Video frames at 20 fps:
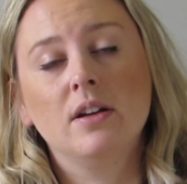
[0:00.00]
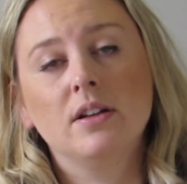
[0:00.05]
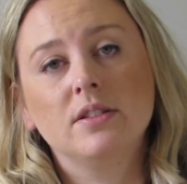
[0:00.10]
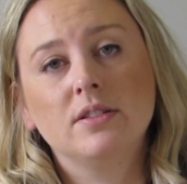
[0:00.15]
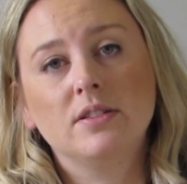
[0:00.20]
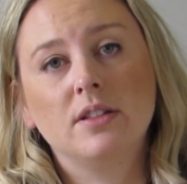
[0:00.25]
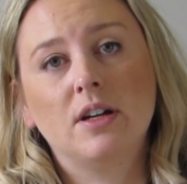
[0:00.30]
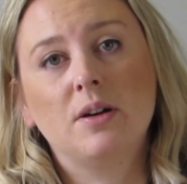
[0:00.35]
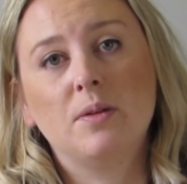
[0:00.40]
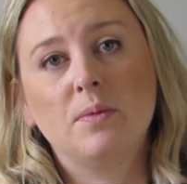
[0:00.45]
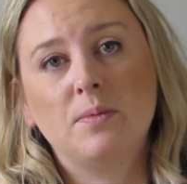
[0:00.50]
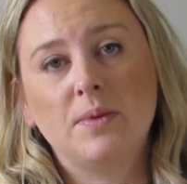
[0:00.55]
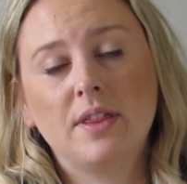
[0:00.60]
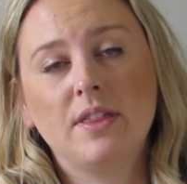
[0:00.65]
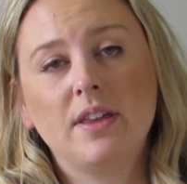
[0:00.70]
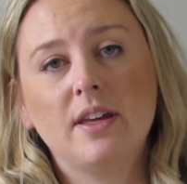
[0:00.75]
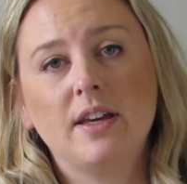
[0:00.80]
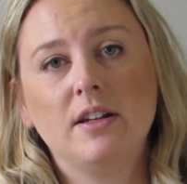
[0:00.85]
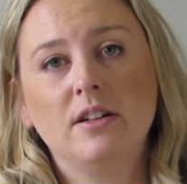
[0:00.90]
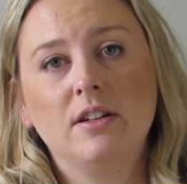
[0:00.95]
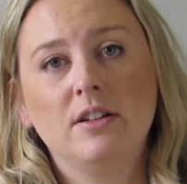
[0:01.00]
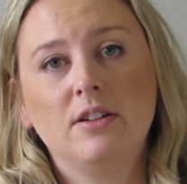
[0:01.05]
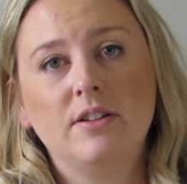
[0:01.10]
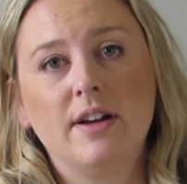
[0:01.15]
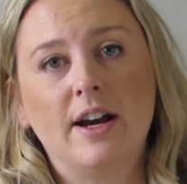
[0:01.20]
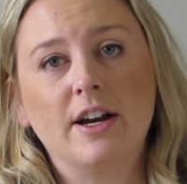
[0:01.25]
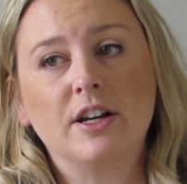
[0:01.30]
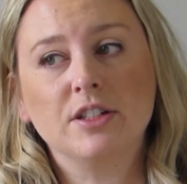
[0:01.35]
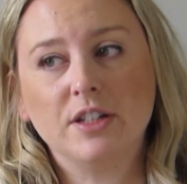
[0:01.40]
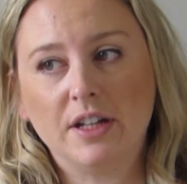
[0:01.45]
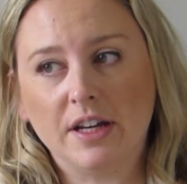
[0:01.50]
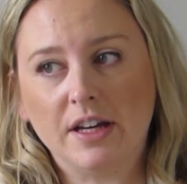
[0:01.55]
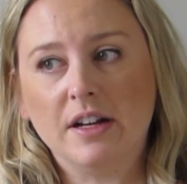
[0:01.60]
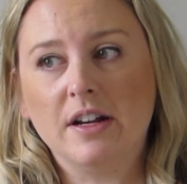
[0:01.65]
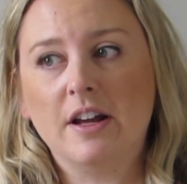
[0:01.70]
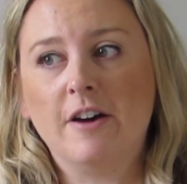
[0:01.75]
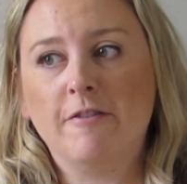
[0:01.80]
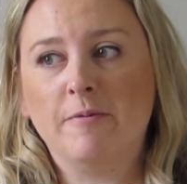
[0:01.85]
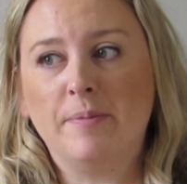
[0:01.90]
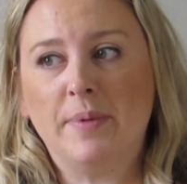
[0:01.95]
So with the introduction
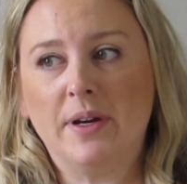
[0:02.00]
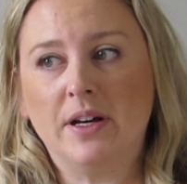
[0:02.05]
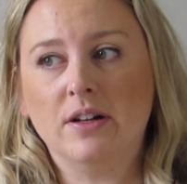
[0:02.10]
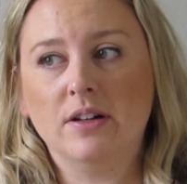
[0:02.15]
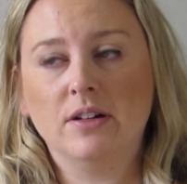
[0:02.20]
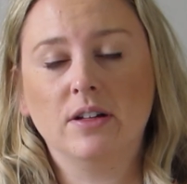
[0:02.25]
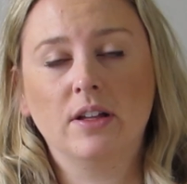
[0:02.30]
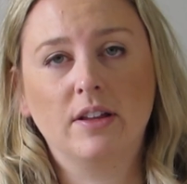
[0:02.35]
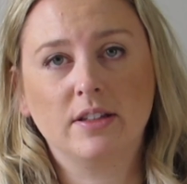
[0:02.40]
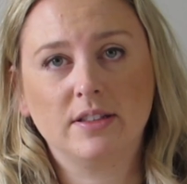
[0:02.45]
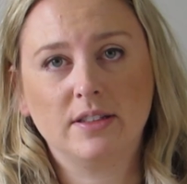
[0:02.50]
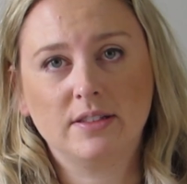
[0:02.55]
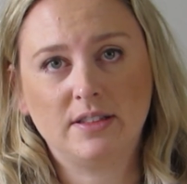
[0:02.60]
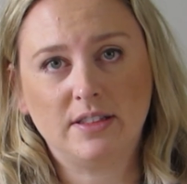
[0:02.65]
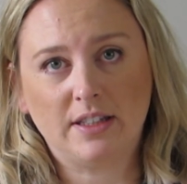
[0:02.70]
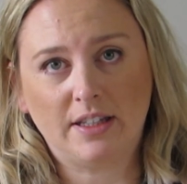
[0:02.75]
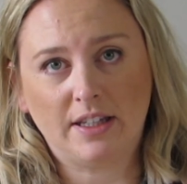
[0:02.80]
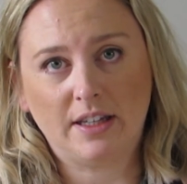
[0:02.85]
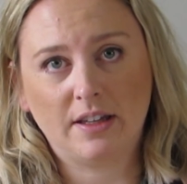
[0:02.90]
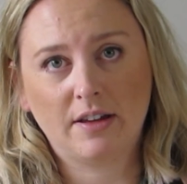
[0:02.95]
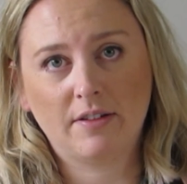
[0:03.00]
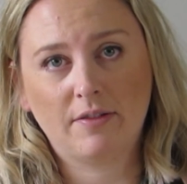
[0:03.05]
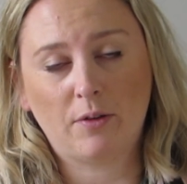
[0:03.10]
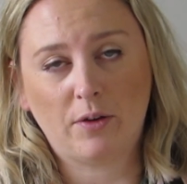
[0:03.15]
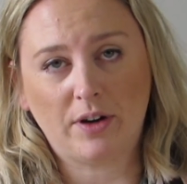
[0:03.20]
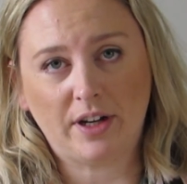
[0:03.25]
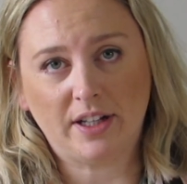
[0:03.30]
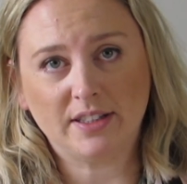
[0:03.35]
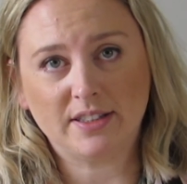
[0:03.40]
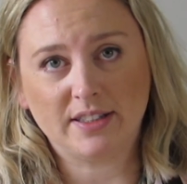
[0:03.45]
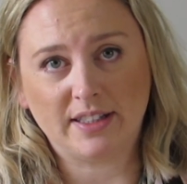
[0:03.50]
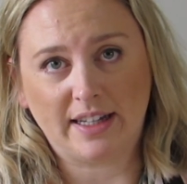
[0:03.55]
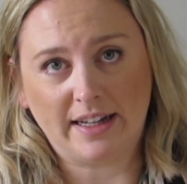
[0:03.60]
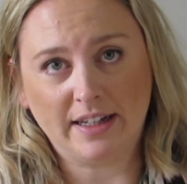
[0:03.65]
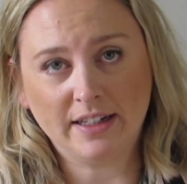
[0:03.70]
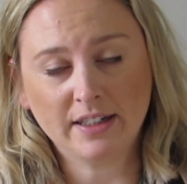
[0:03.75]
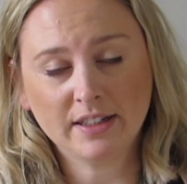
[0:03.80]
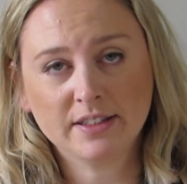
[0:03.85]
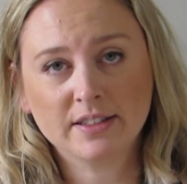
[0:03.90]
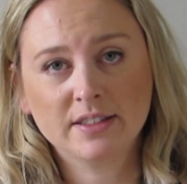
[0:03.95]
of Bill
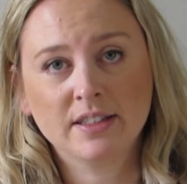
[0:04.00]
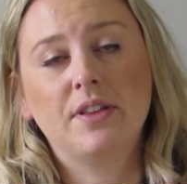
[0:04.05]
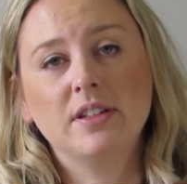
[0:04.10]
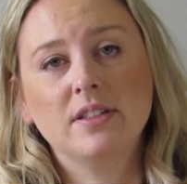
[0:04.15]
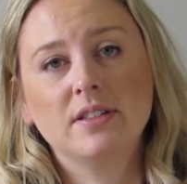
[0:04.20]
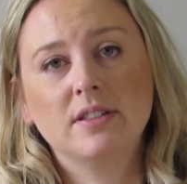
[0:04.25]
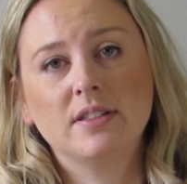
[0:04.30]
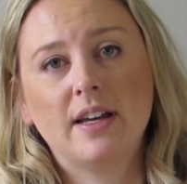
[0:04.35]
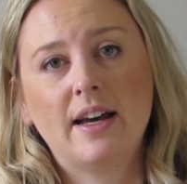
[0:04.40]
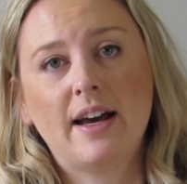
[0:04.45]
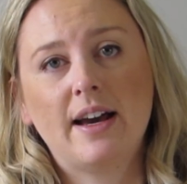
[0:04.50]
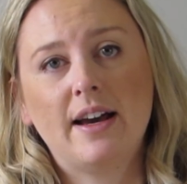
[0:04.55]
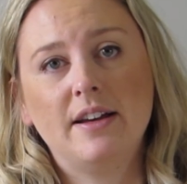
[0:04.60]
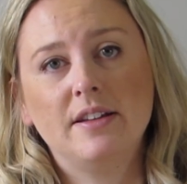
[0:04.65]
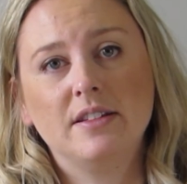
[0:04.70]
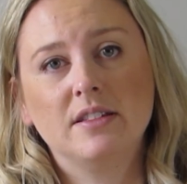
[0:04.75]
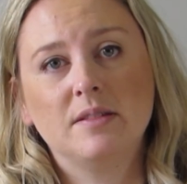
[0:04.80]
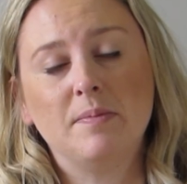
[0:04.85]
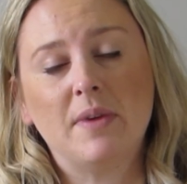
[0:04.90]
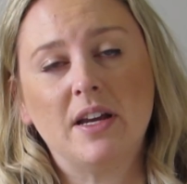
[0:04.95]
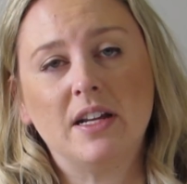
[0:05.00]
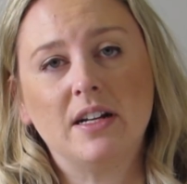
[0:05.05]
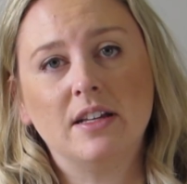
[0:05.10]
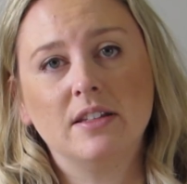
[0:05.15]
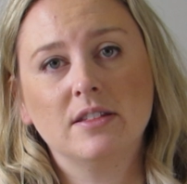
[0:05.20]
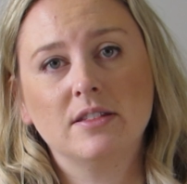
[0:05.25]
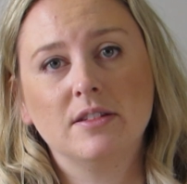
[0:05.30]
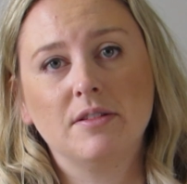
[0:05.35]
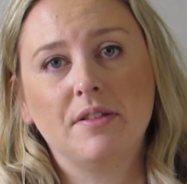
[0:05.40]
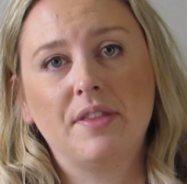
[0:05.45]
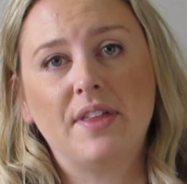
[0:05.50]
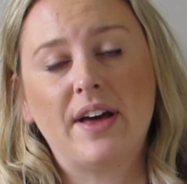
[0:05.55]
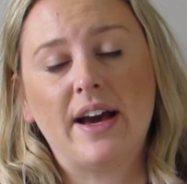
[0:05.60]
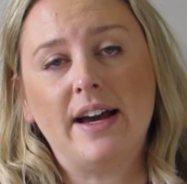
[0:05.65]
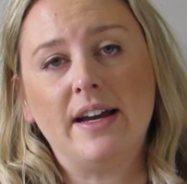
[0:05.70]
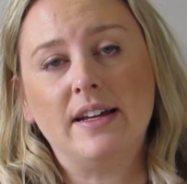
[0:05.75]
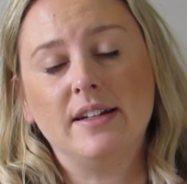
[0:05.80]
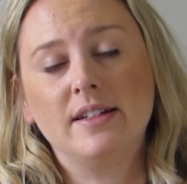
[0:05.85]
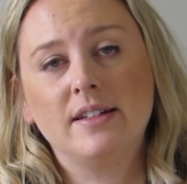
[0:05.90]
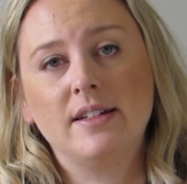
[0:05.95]
C-46, this has made it so
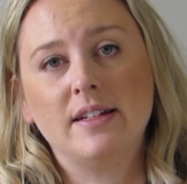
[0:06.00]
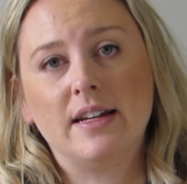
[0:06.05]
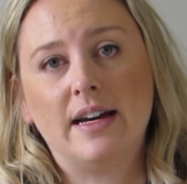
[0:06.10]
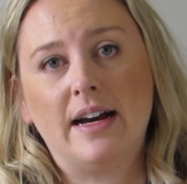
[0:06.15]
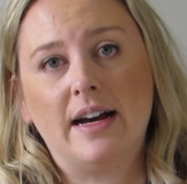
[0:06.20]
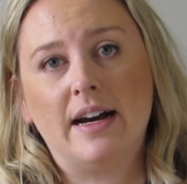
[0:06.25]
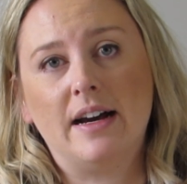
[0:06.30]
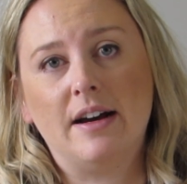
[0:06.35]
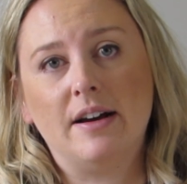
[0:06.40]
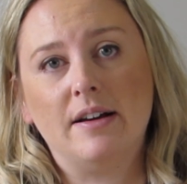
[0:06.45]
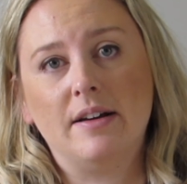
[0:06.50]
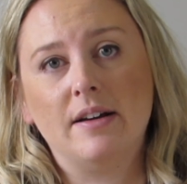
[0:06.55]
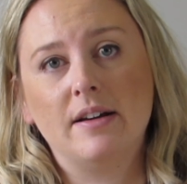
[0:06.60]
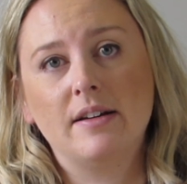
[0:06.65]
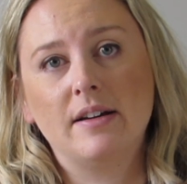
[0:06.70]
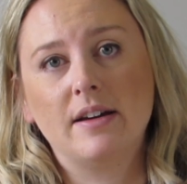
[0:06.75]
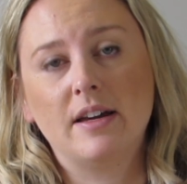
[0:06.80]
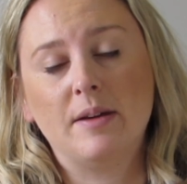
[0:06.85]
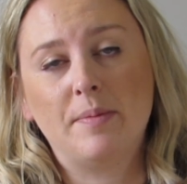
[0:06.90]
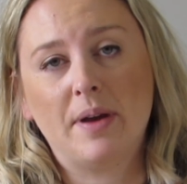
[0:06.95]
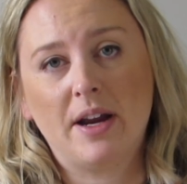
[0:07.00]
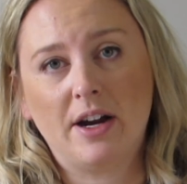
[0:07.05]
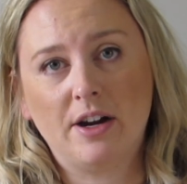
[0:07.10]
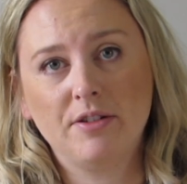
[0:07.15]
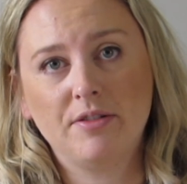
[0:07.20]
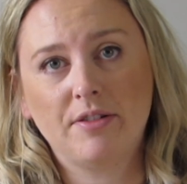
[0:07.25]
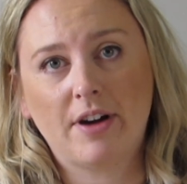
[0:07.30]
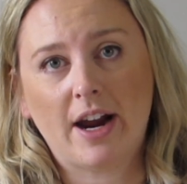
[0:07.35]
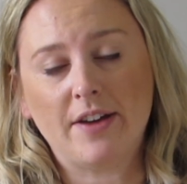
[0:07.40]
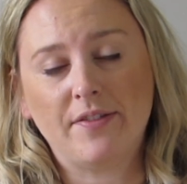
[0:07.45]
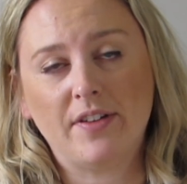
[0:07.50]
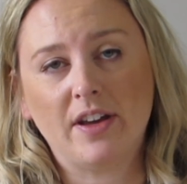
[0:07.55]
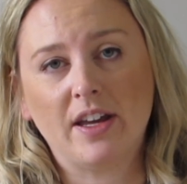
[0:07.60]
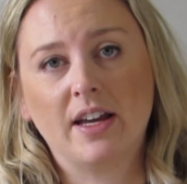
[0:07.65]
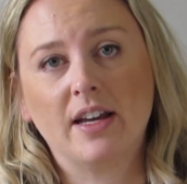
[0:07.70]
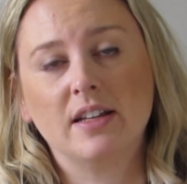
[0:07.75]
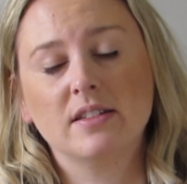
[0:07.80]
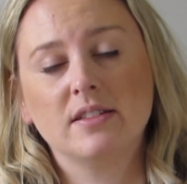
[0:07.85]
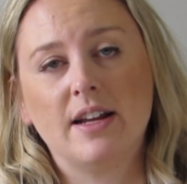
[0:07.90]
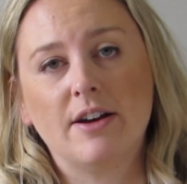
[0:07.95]
that impaired
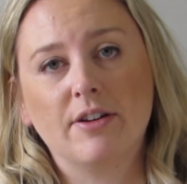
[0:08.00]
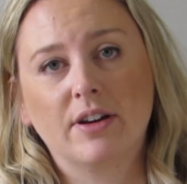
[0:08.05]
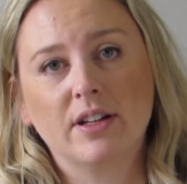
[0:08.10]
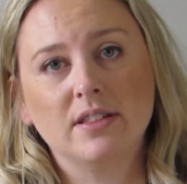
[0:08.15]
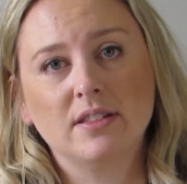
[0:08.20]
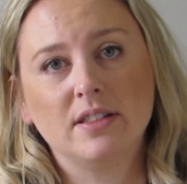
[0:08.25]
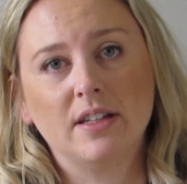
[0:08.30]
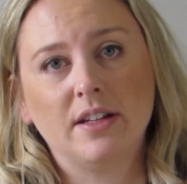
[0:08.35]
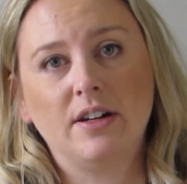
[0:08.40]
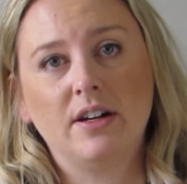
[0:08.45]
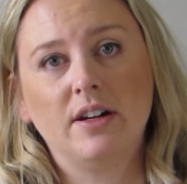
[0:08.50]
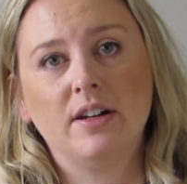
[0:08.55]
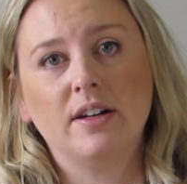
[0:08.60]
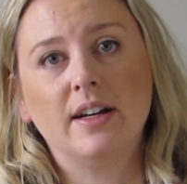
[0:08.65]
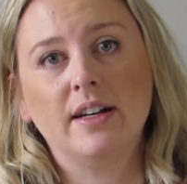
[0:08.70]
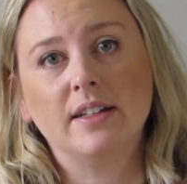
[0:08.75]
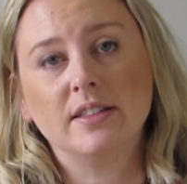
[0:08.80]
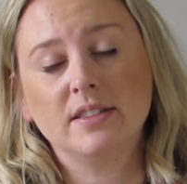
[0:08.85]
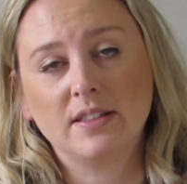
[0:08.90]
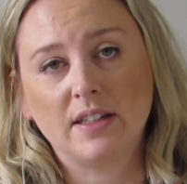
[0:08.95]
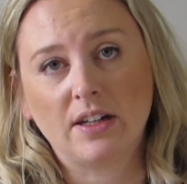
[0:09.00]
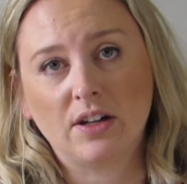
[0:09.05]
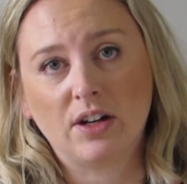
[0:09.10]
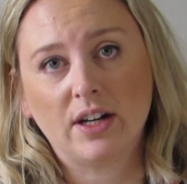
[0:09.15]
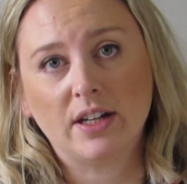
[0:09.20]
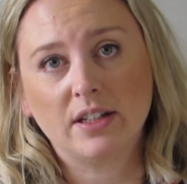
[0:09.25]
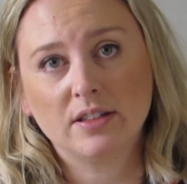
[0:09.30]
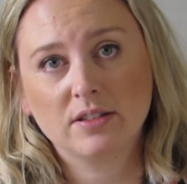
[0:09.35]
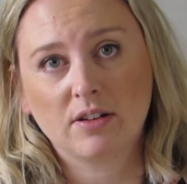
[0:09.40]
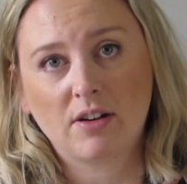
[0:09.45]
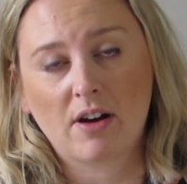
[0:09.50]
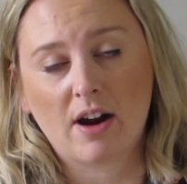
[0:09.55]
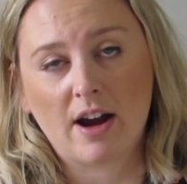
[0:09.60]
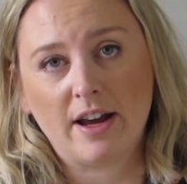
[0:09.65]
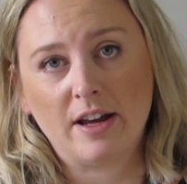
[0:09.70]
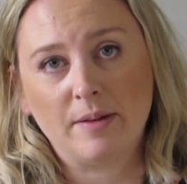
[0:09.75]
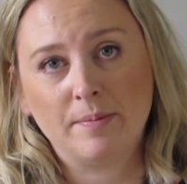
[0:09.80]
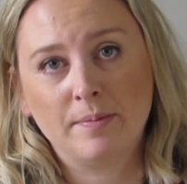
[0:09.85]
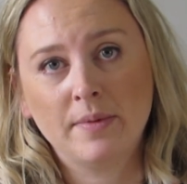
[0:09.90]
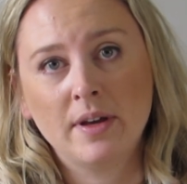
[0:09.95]
driving is now considered a serious
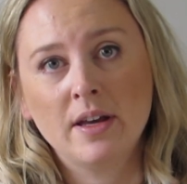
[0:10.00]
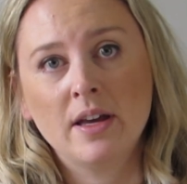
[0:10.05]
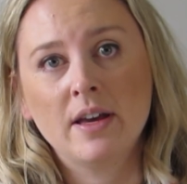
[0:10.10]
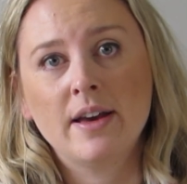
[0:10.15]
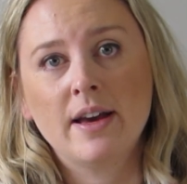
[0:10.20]
crime